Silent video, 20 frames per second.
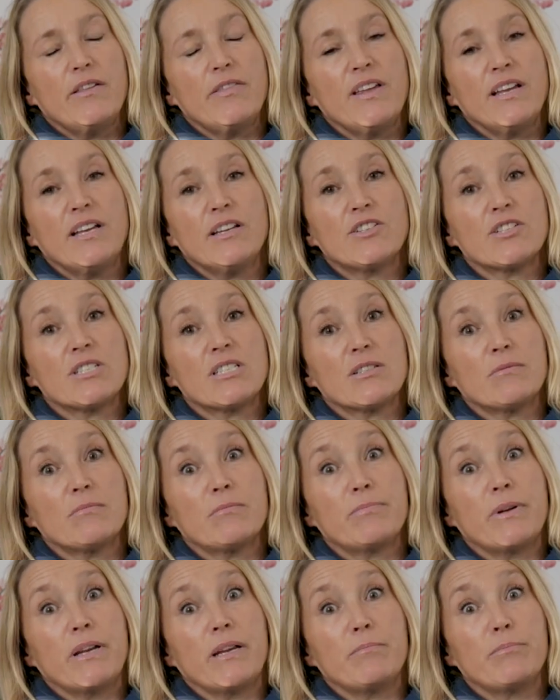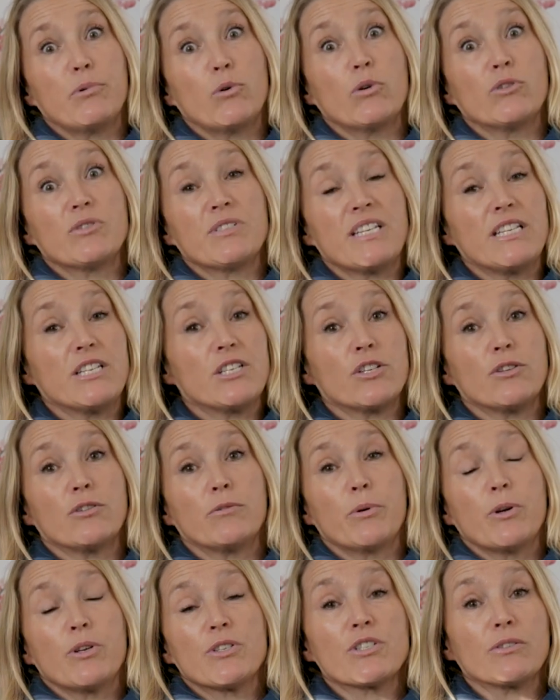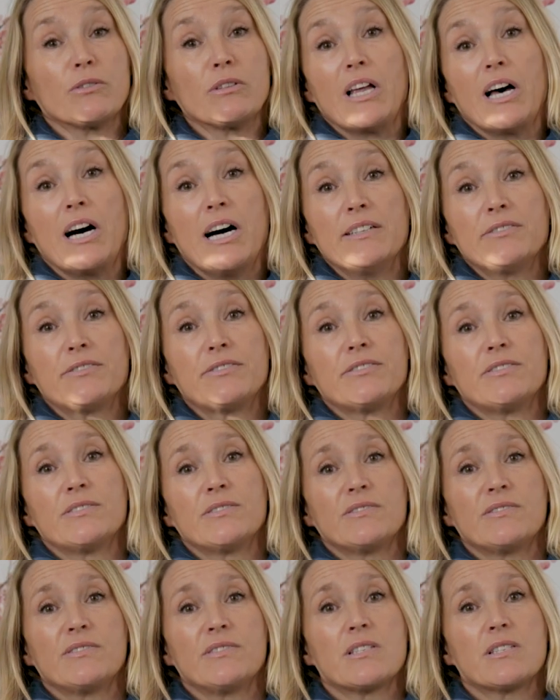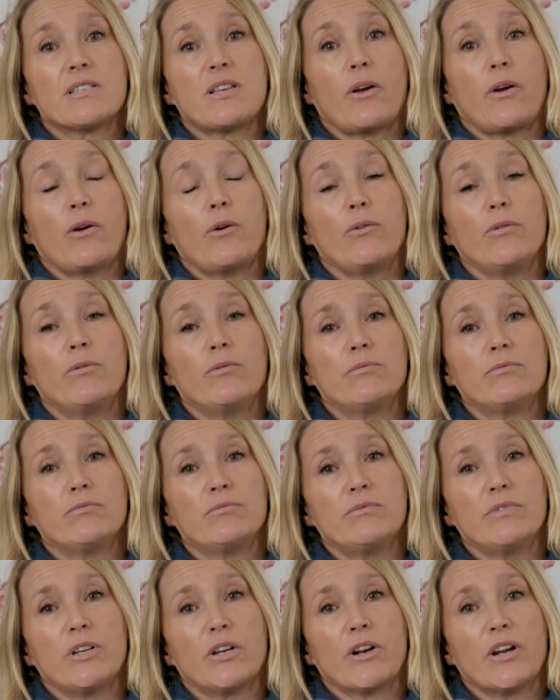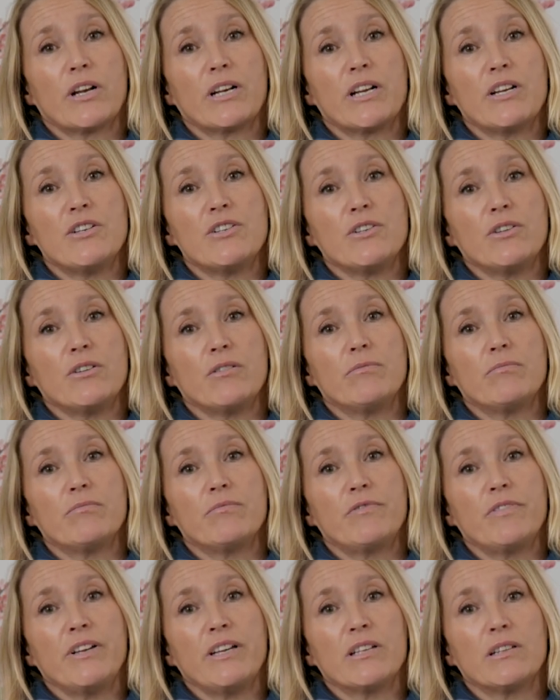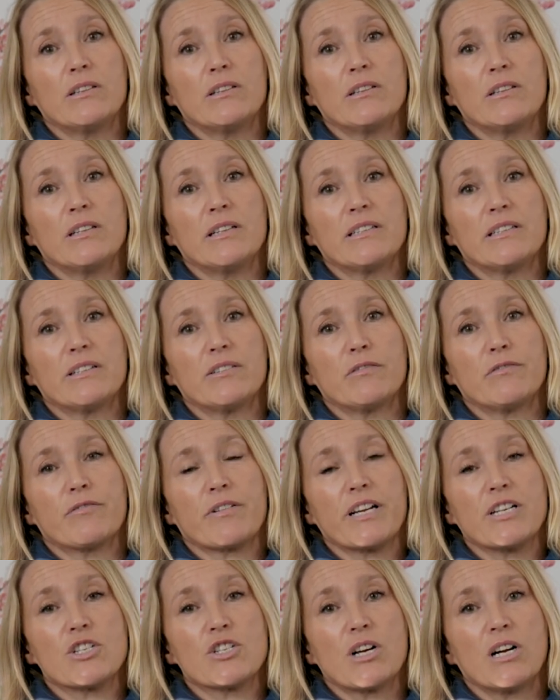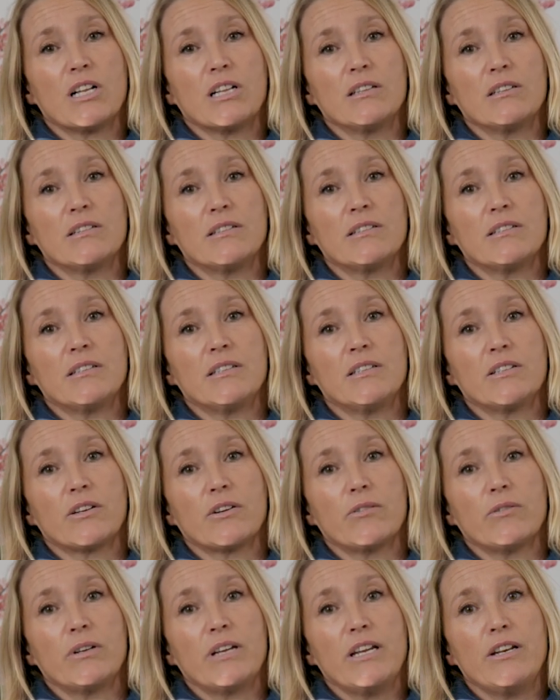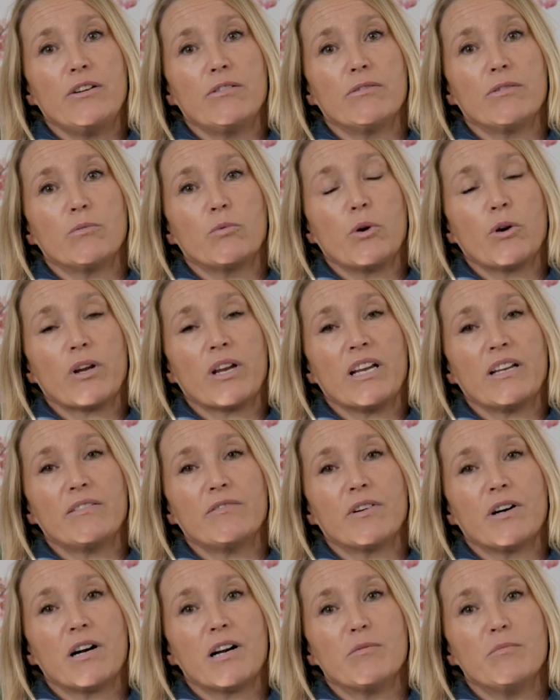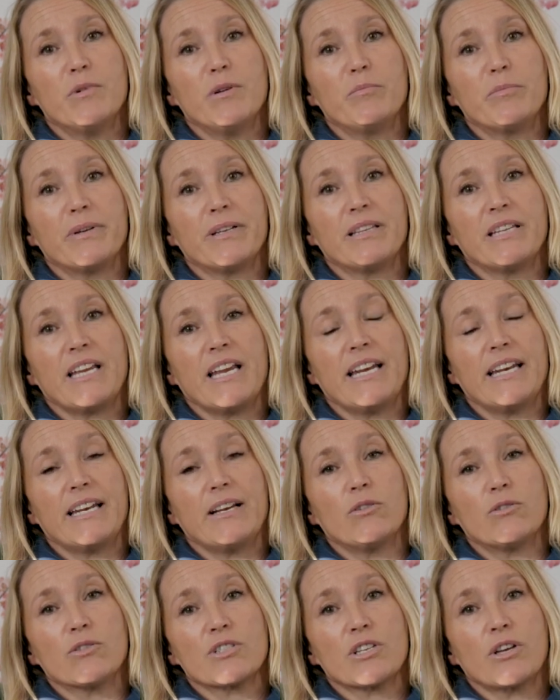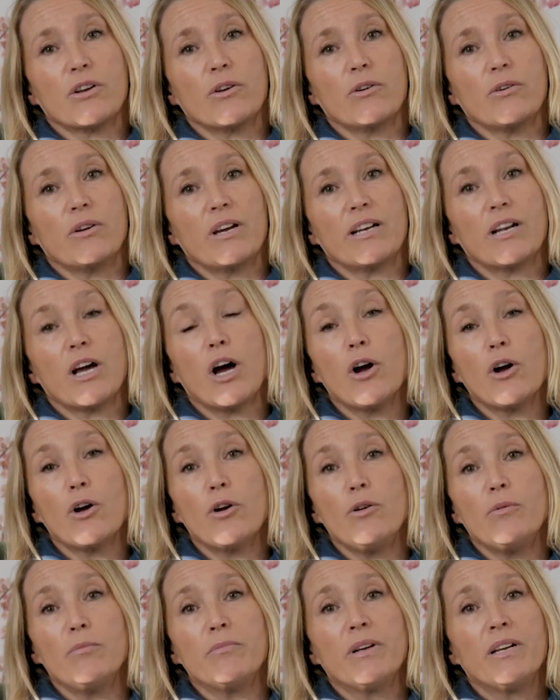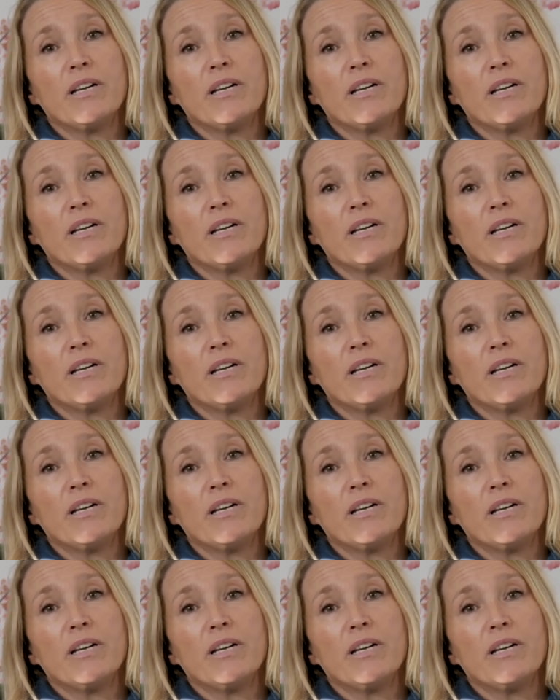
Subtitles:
think it just sort of, it boils into your personal life. So not only do you feel a little fragile, you know, in the working environment, but then also at home.